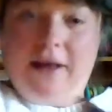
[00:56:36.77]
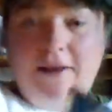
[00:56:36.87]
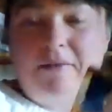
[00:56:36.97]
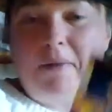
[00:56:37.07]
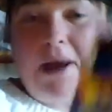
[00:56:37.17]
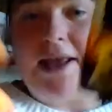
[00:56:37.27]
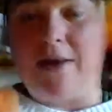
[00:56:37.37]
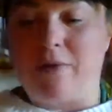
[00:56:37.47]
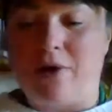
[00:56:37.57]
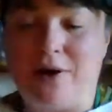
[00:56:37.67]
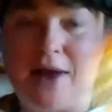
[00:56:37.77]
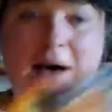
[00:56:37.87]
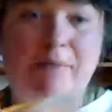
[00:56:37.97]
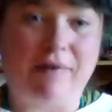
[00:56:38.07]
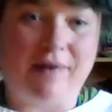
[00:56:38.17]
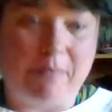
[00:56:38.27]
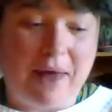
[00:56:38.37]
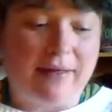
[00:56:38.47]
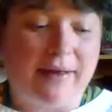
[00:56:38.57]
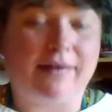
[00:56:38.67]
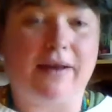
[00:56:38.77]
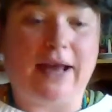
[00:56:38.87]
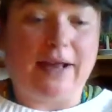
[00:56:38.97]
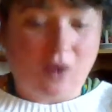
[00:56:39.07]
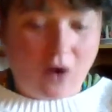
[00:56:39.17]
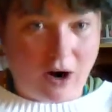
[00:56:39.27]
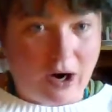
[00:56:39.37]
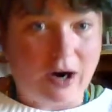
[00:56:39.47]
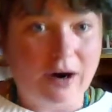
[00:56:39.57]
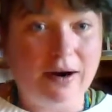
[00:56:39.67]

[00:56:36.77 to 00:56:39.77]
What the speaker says: is my equal and opposite balance. Like it's her.